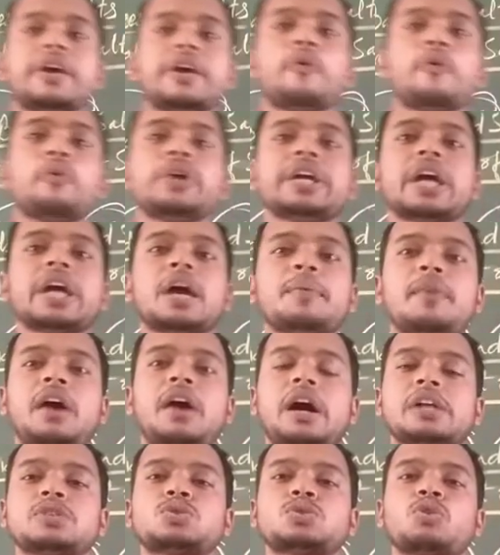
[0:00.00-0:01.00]
we have
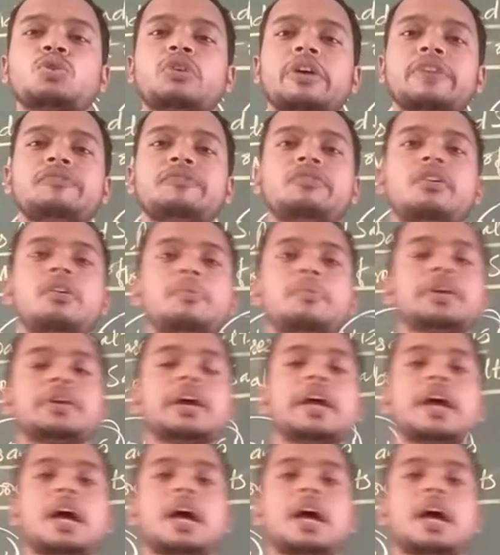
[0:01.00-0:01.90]
also confirmed